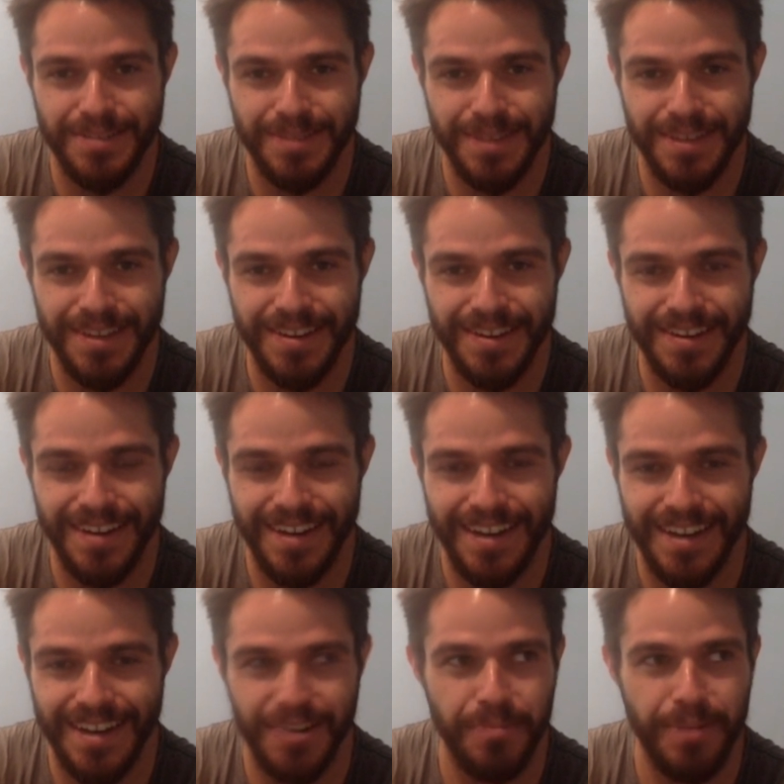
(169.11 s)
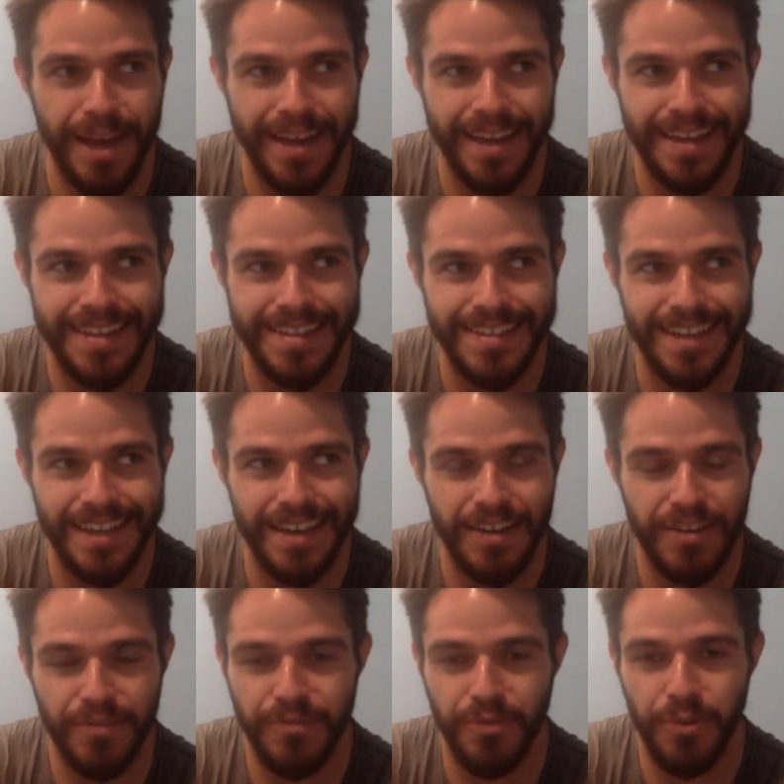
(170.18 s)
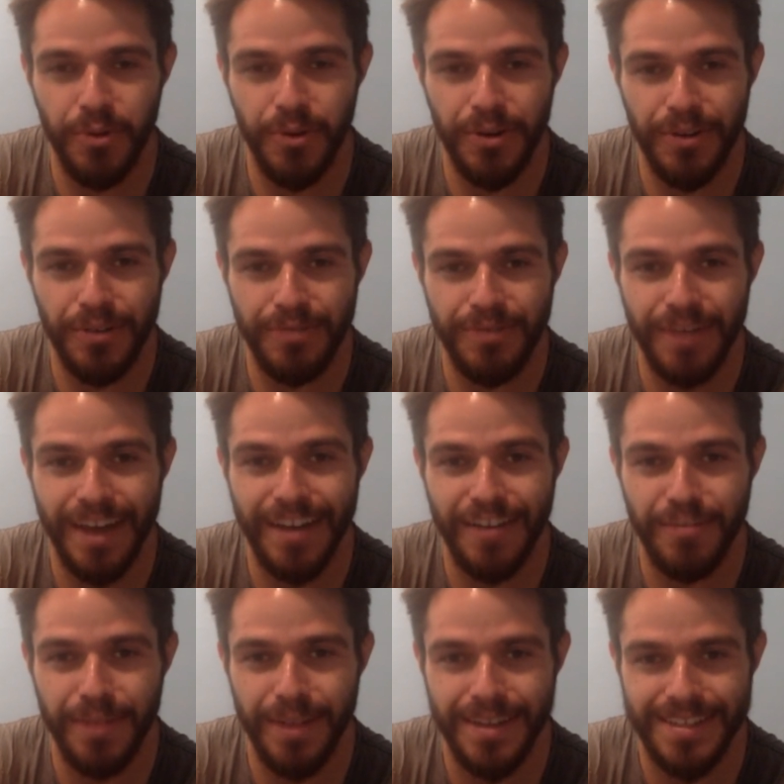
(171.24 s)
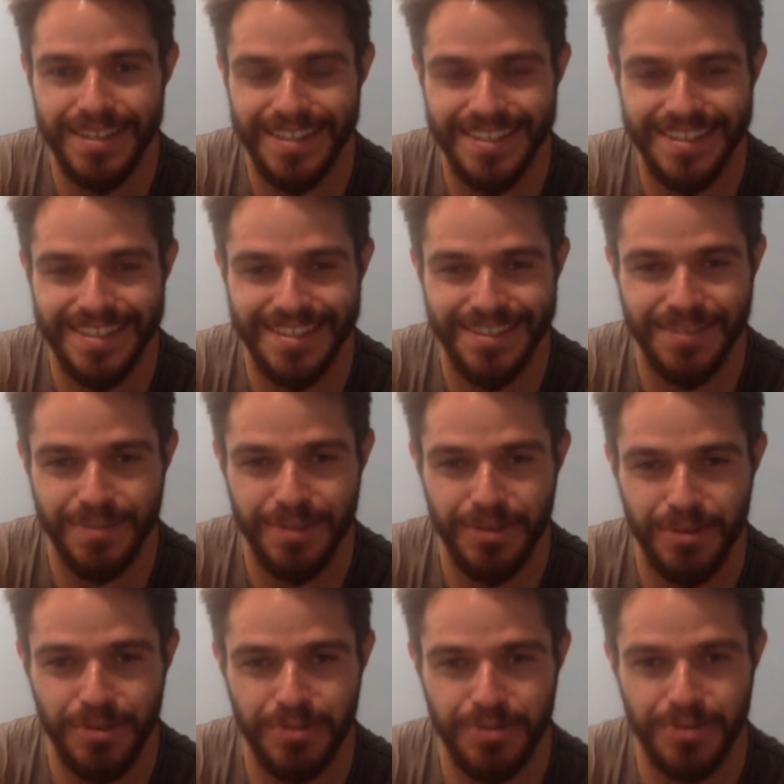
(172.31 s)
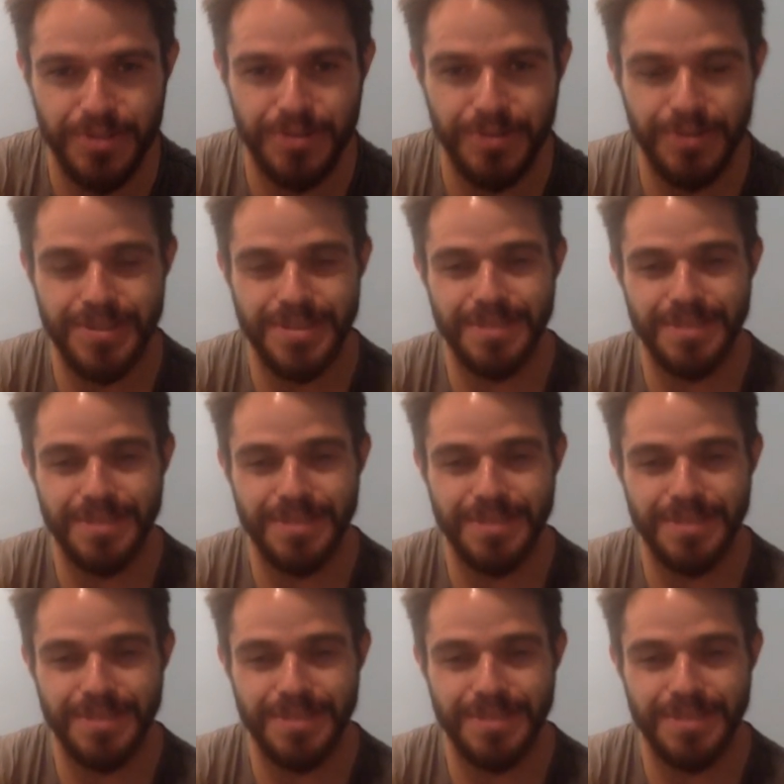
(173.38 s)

something here, and here a baguette is like four or five bucks, and it's just from a grocery store or